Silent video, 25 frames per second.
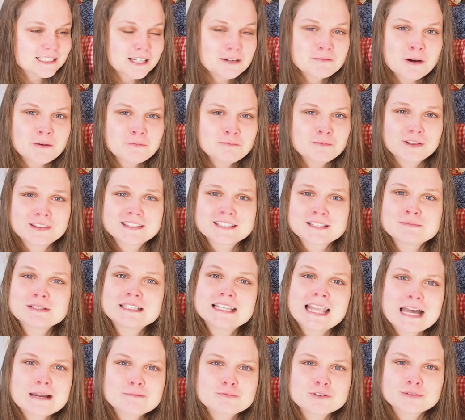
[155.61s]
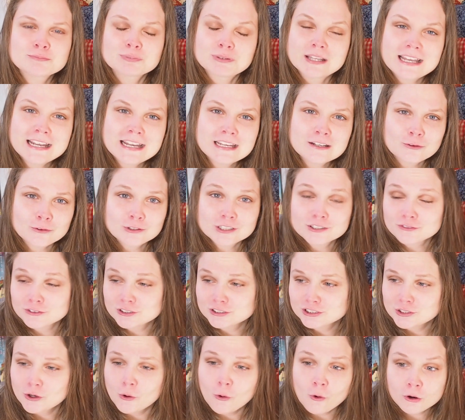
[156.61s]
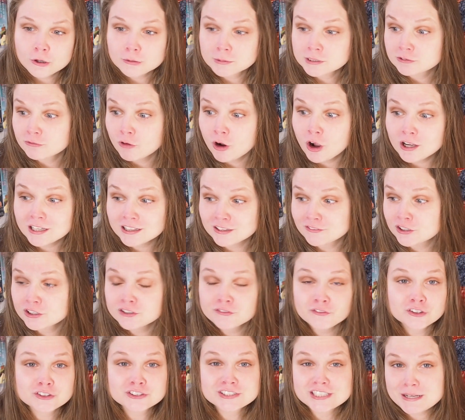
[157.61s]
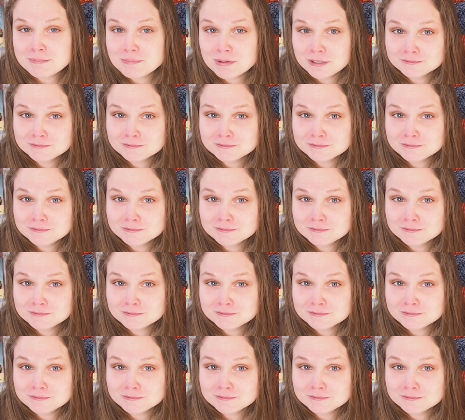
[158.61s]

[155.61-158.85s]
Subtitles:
come up with some elaborate plan only for it to go horribly wrong at the very first step,